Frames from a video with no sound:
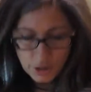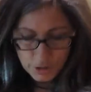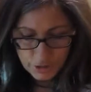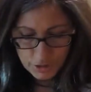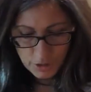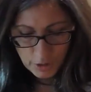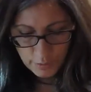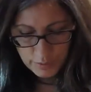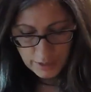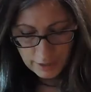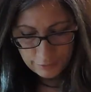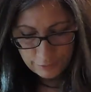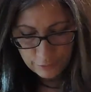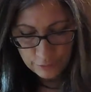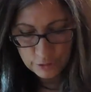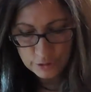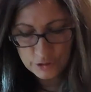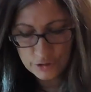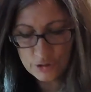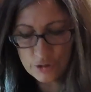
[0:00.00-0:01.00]
you know, when I
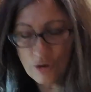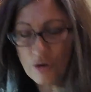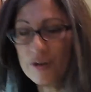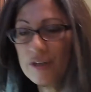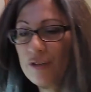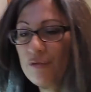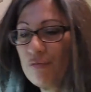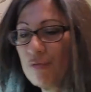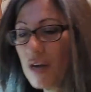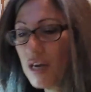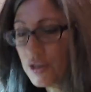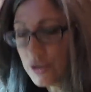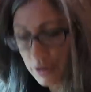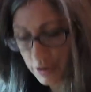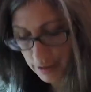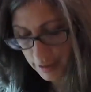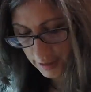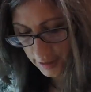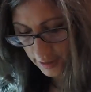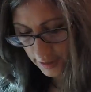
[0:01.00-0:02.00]
first started rug
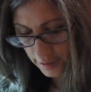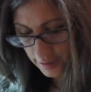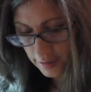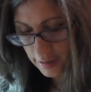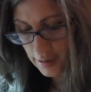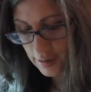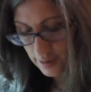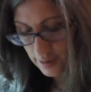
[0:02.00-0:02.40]
hooking,